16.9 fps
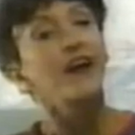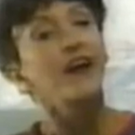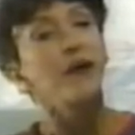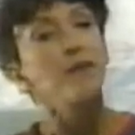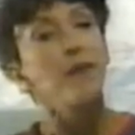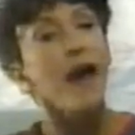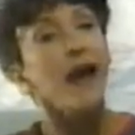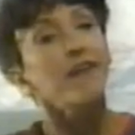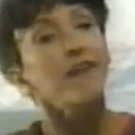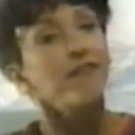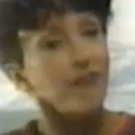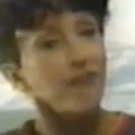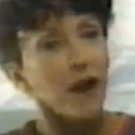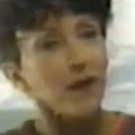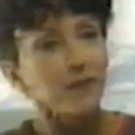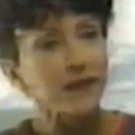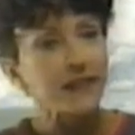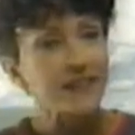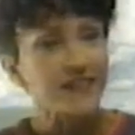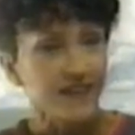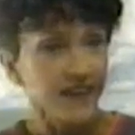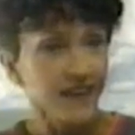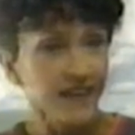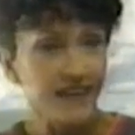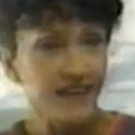Quebec Family
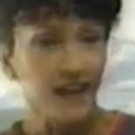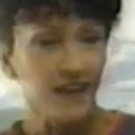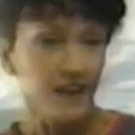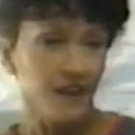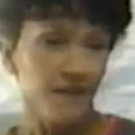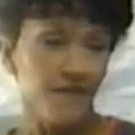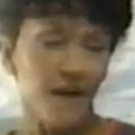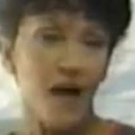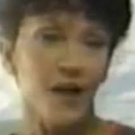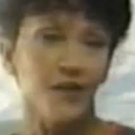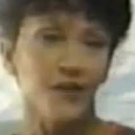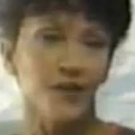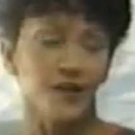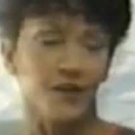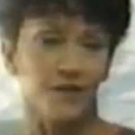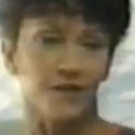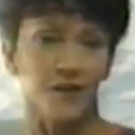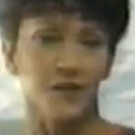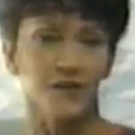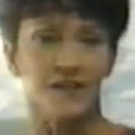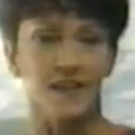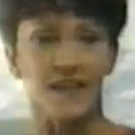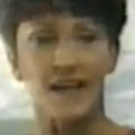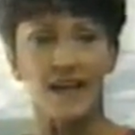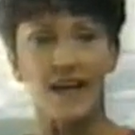Study at Laval
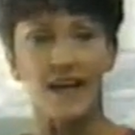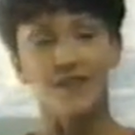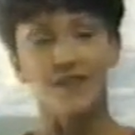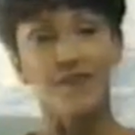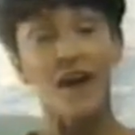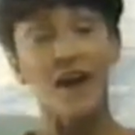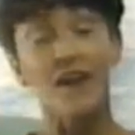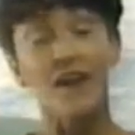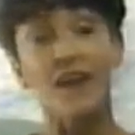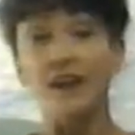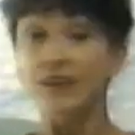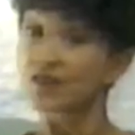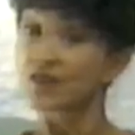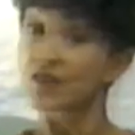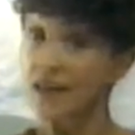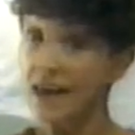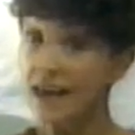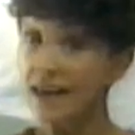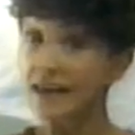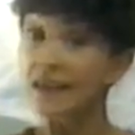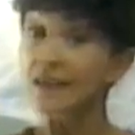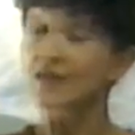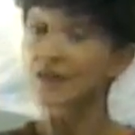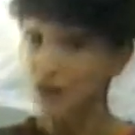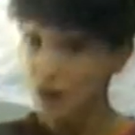University has found that
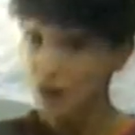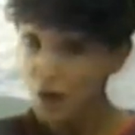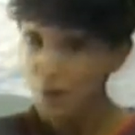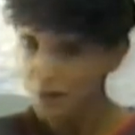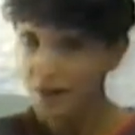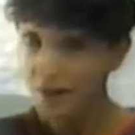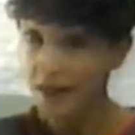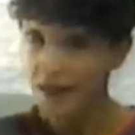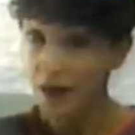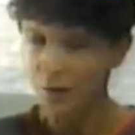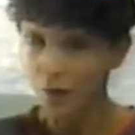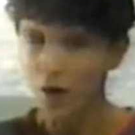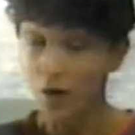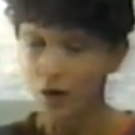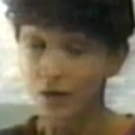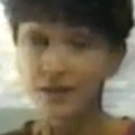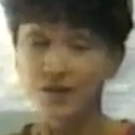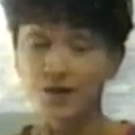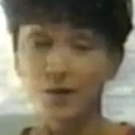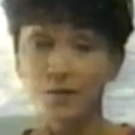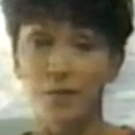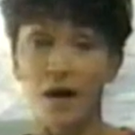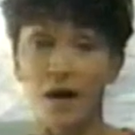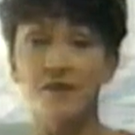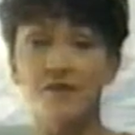genetics do play a role in your
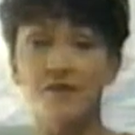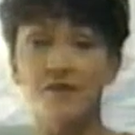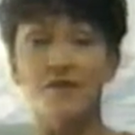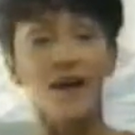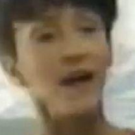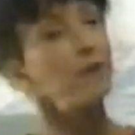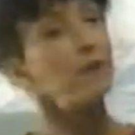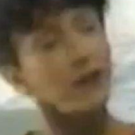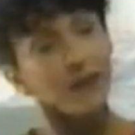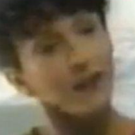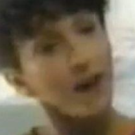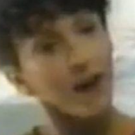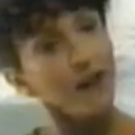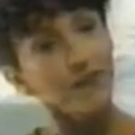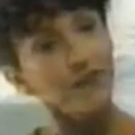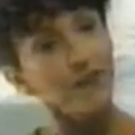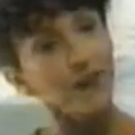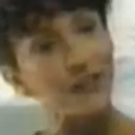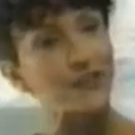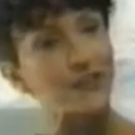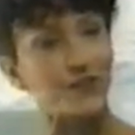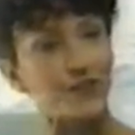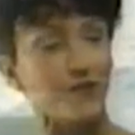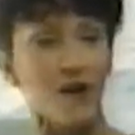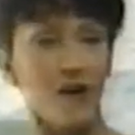body fat, but not a very
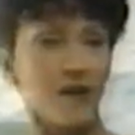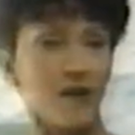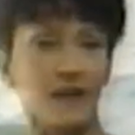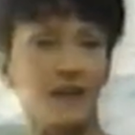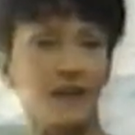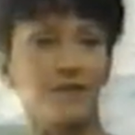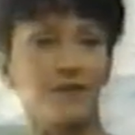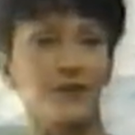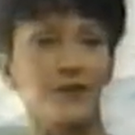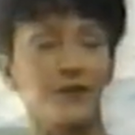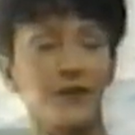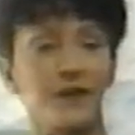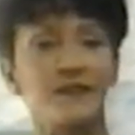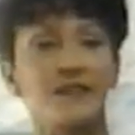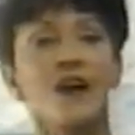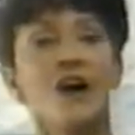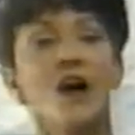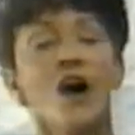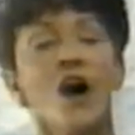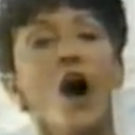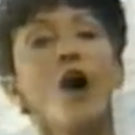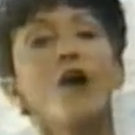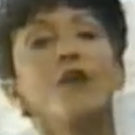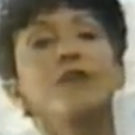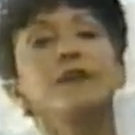strong influence.
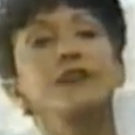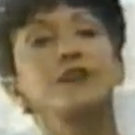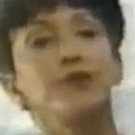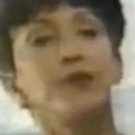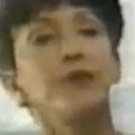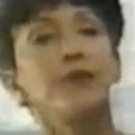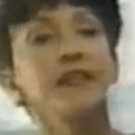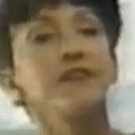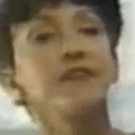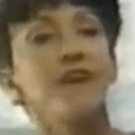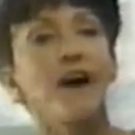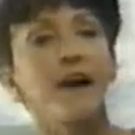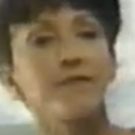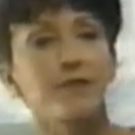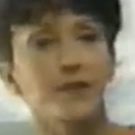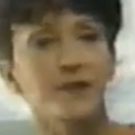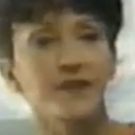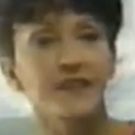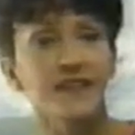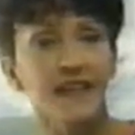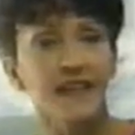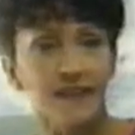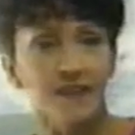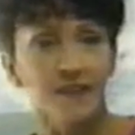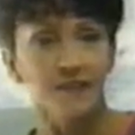Only
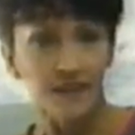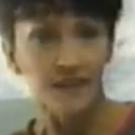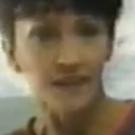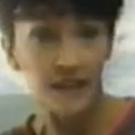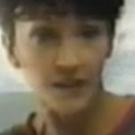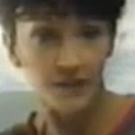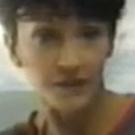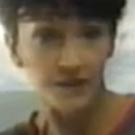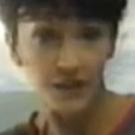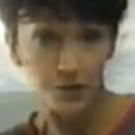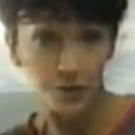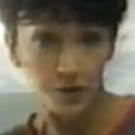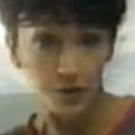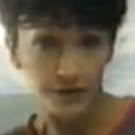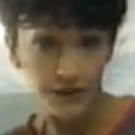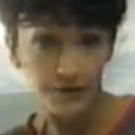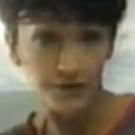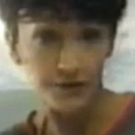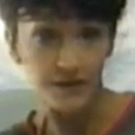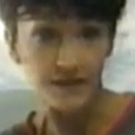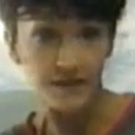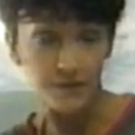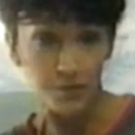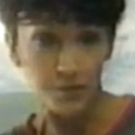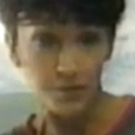25% of individual
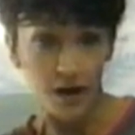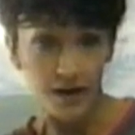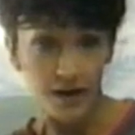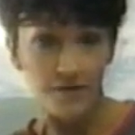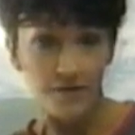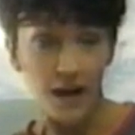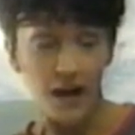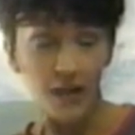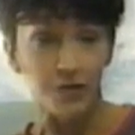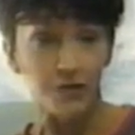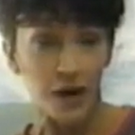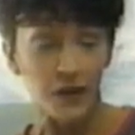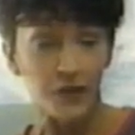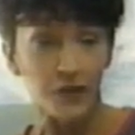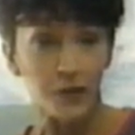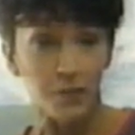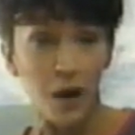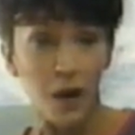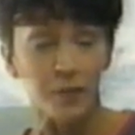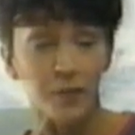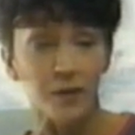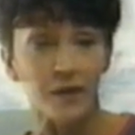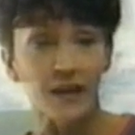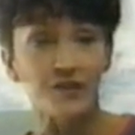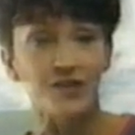difference in body fat throughout the
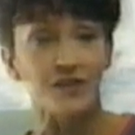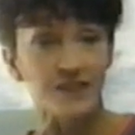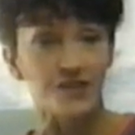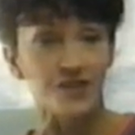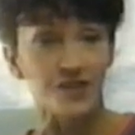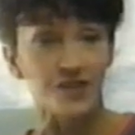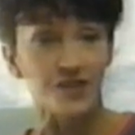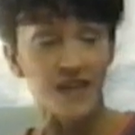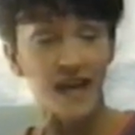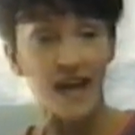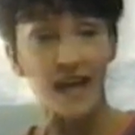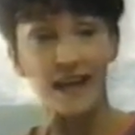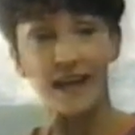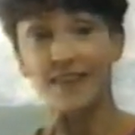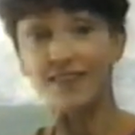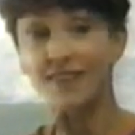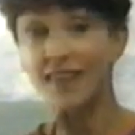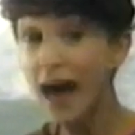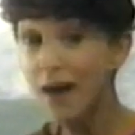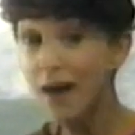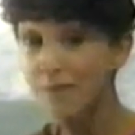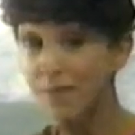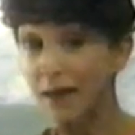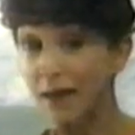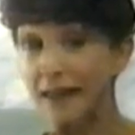population is genetic.
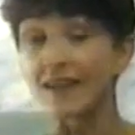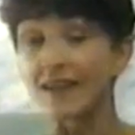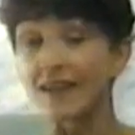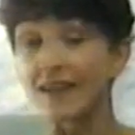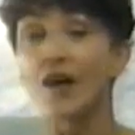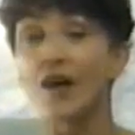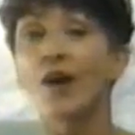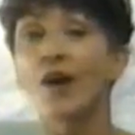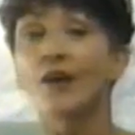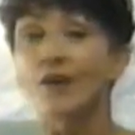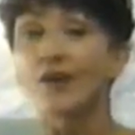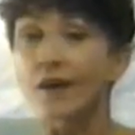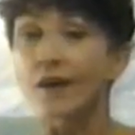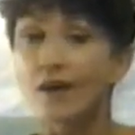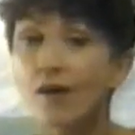That means you can